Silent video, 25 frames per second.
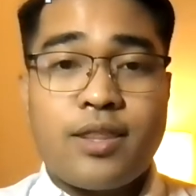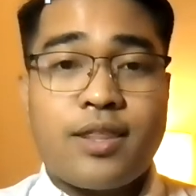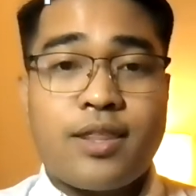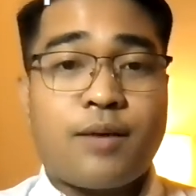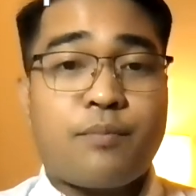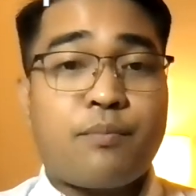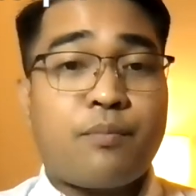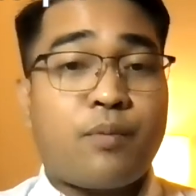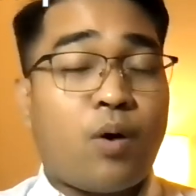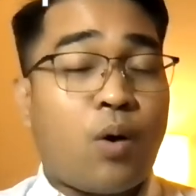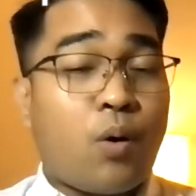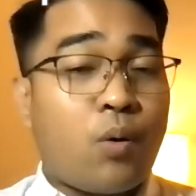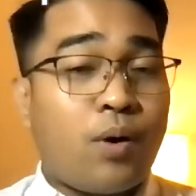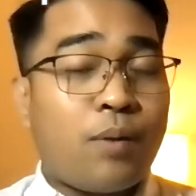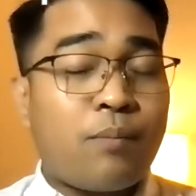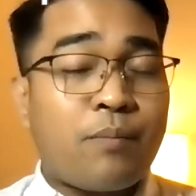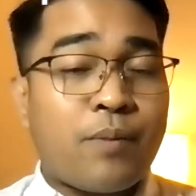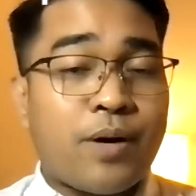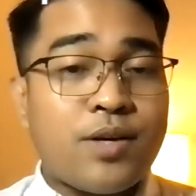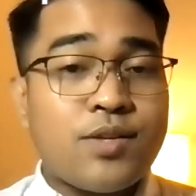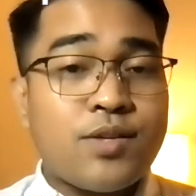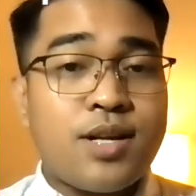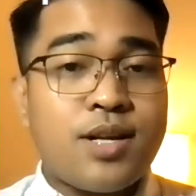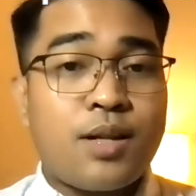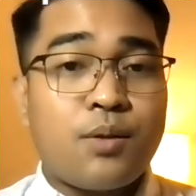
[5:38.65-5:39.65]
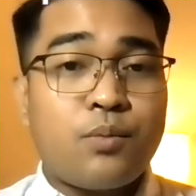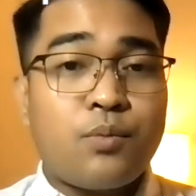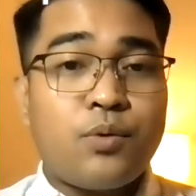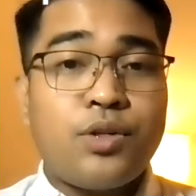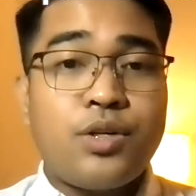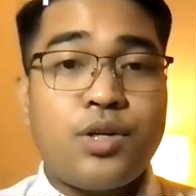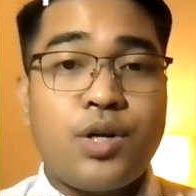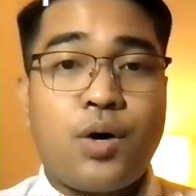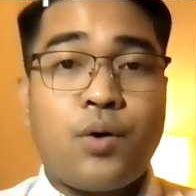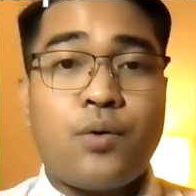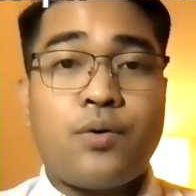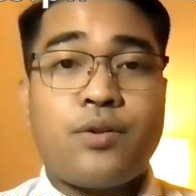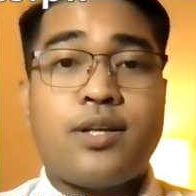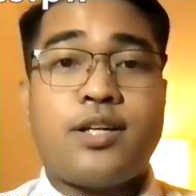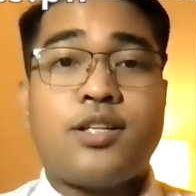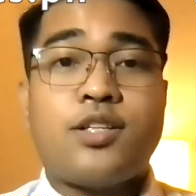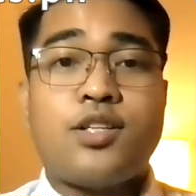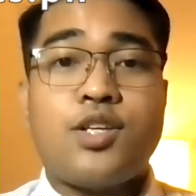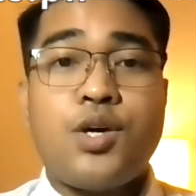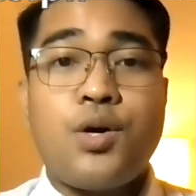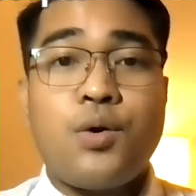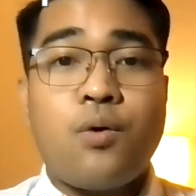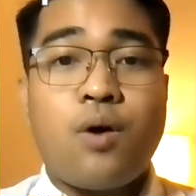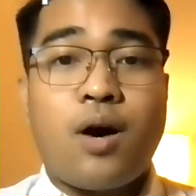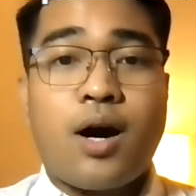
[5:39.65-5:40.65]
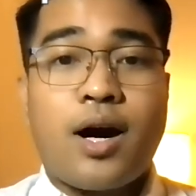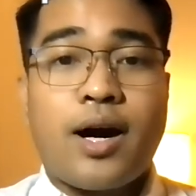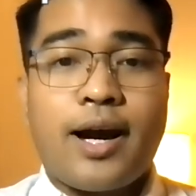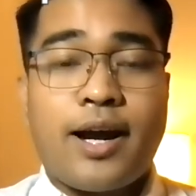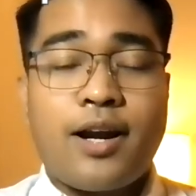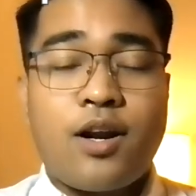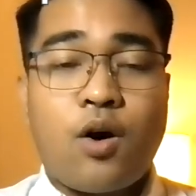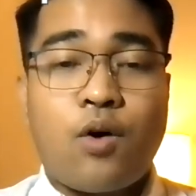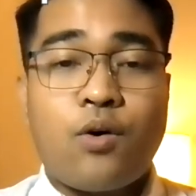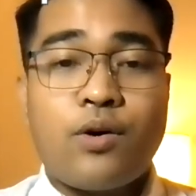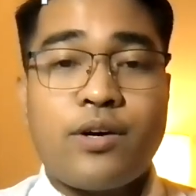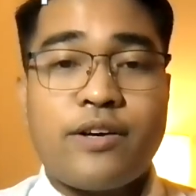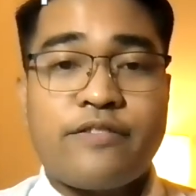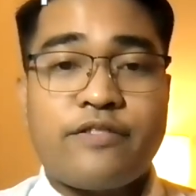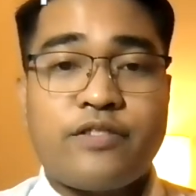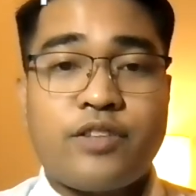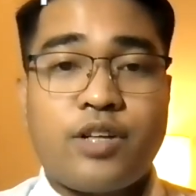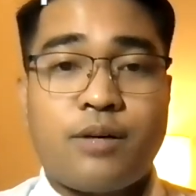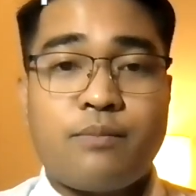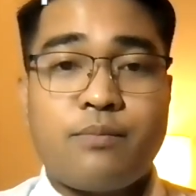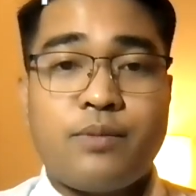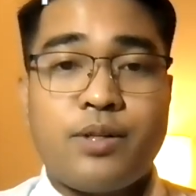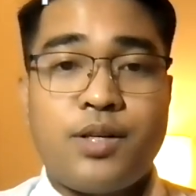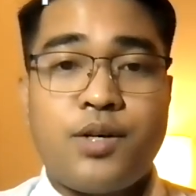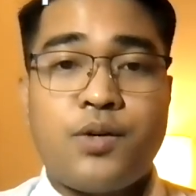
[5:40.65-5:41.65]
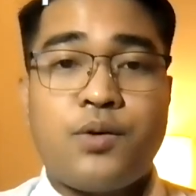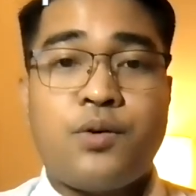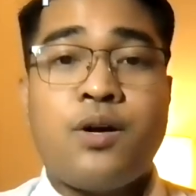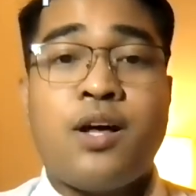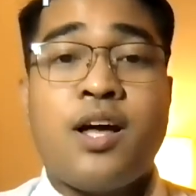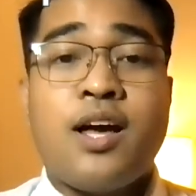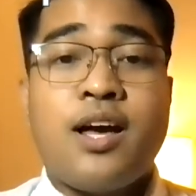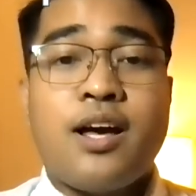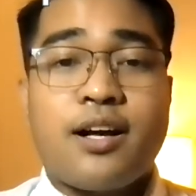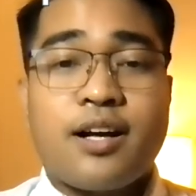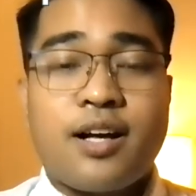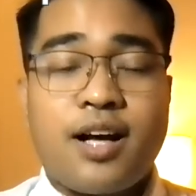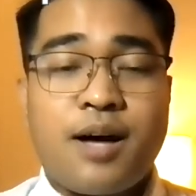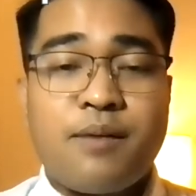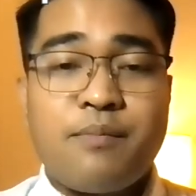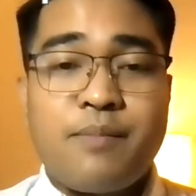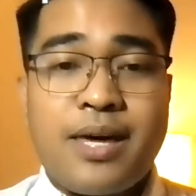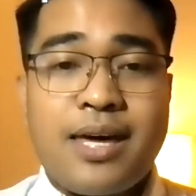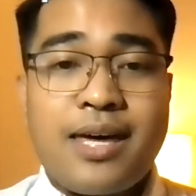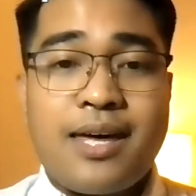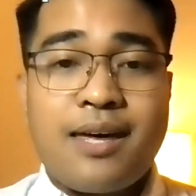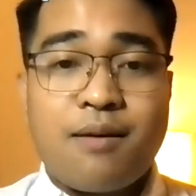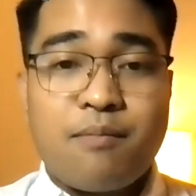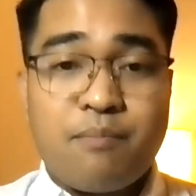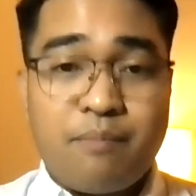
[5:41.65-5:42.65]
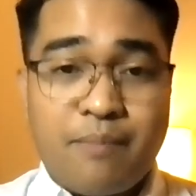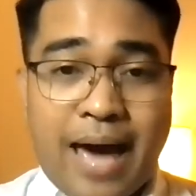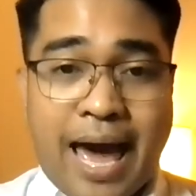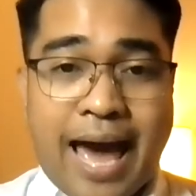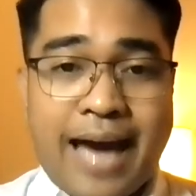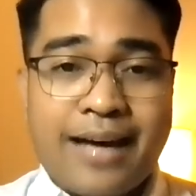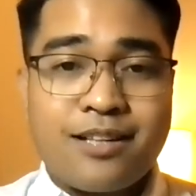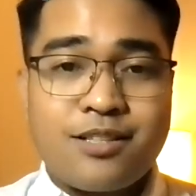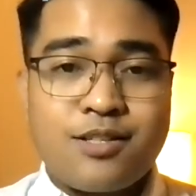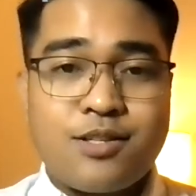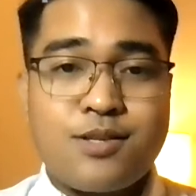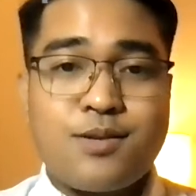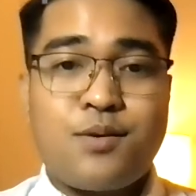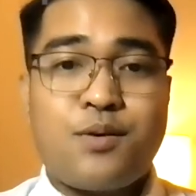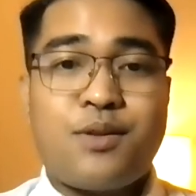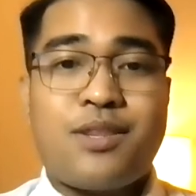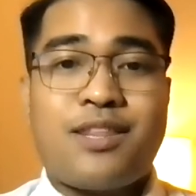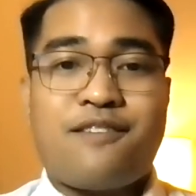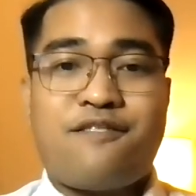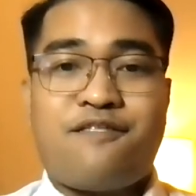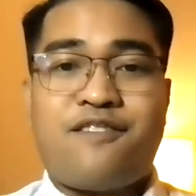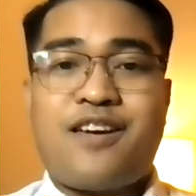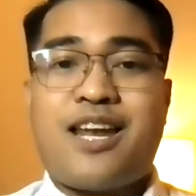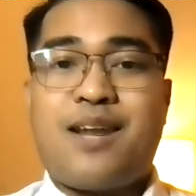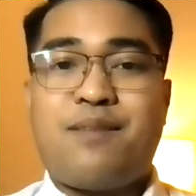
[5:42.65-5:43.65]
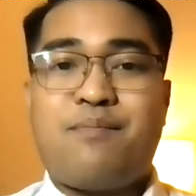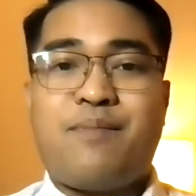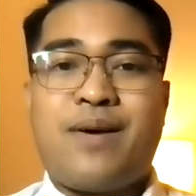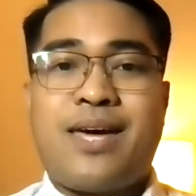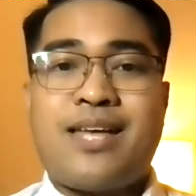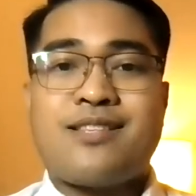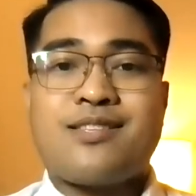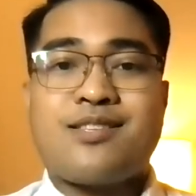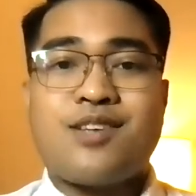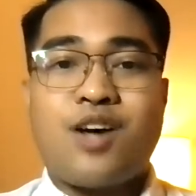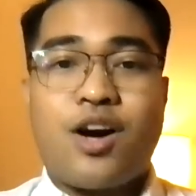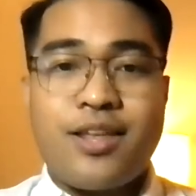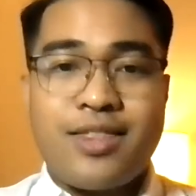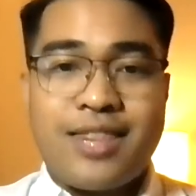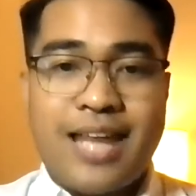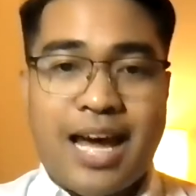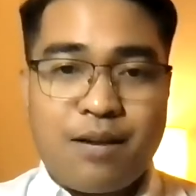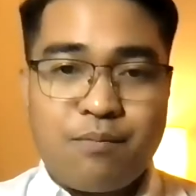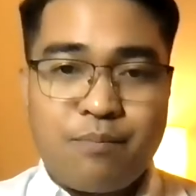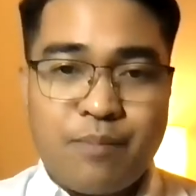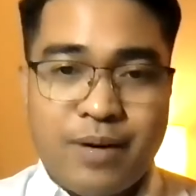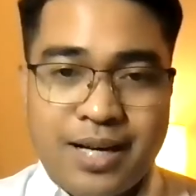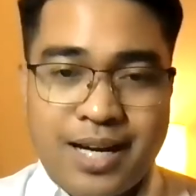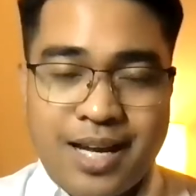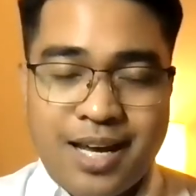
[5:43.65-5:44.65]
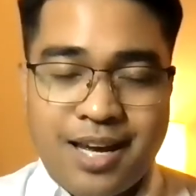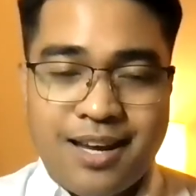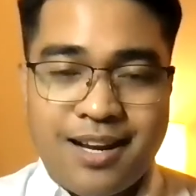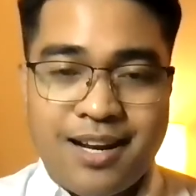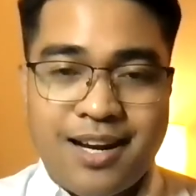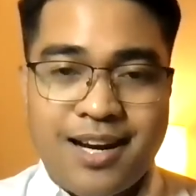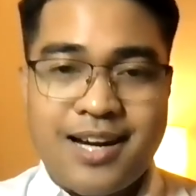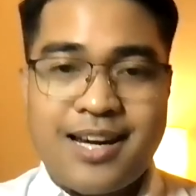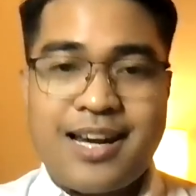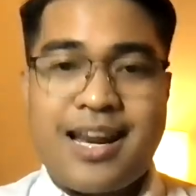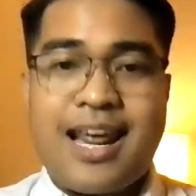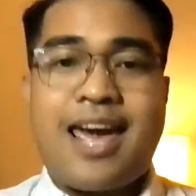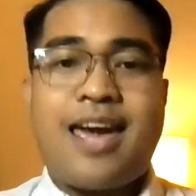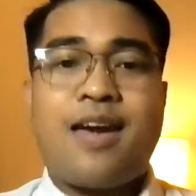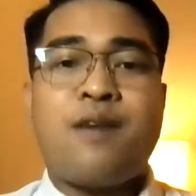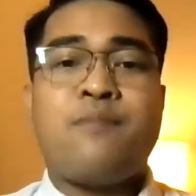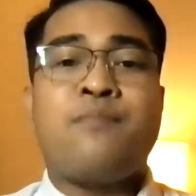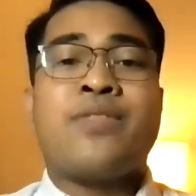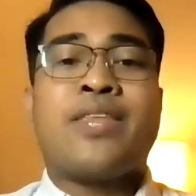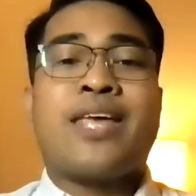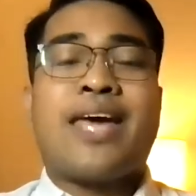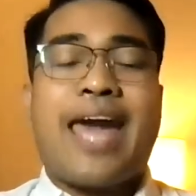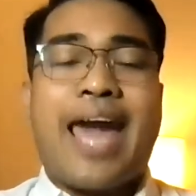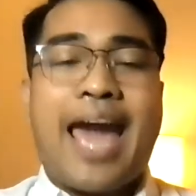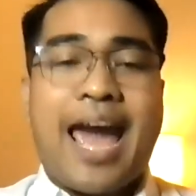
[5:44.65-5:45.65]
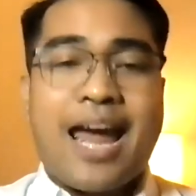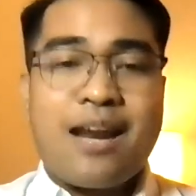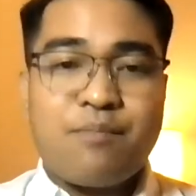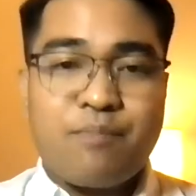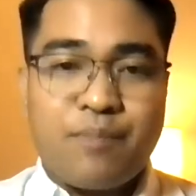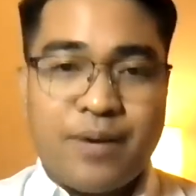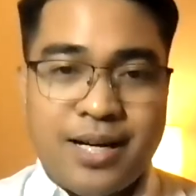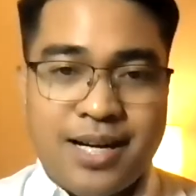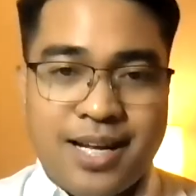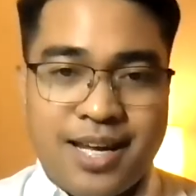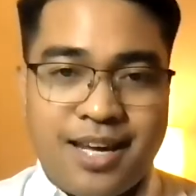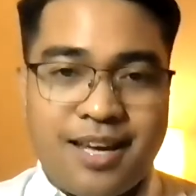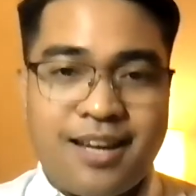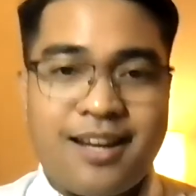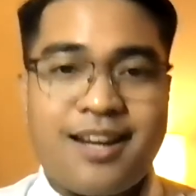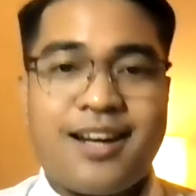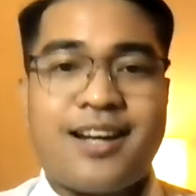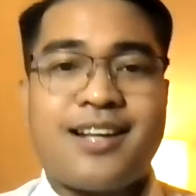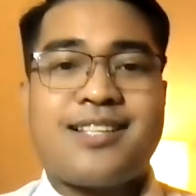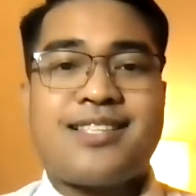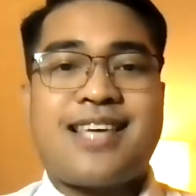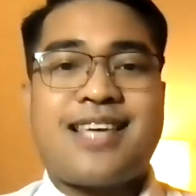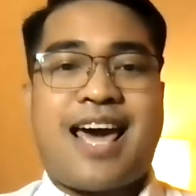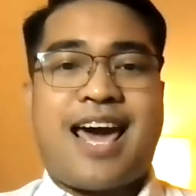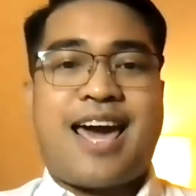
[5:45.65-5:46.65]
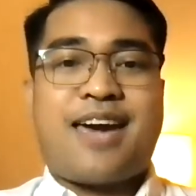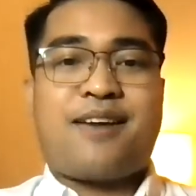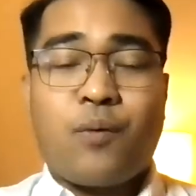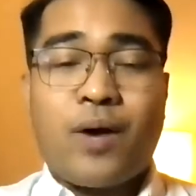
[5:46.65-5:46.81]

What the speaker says: the OWWA personnel would know that you are an OFW coming back to the Philippines on that particular day and particular time.